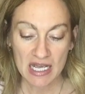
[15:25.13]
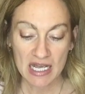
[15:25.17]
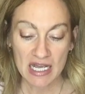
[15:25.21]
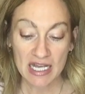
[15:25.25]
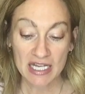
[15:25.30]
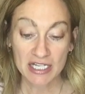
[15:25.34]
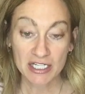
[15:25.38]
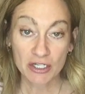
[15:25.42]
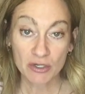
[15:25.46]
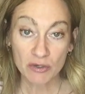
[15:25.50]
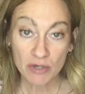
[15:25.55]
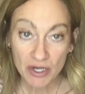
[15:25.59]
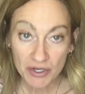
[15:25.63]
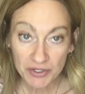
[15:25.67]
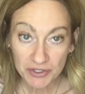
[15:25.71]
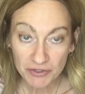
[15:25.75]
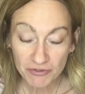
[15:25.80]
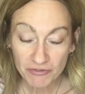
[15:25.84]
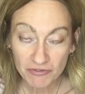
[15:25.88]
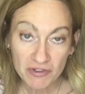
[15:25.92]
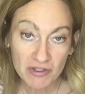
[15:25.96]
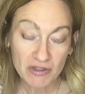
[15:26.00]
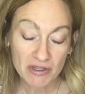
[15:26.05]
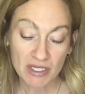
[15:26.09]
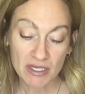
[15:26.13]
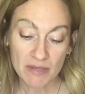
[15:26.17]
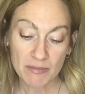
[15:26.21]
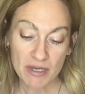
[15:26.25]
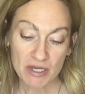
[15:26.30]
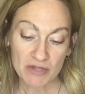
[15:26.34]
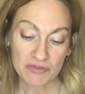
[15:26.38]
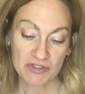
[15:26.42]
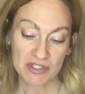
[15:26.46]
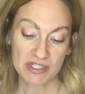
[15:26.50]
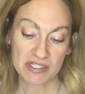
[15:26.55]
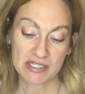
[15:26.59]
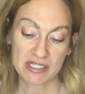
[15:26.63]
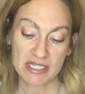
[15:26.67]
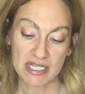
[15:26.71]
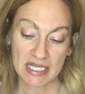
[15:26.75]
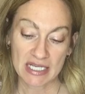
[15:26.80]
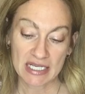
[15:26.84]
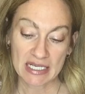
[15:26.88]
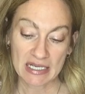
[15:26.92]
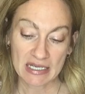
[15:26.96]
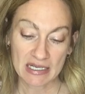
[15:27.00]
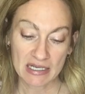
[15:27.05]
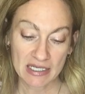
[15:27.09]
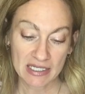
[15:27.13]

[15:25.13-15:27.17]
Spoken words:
I know how you're feeling about this, Nick.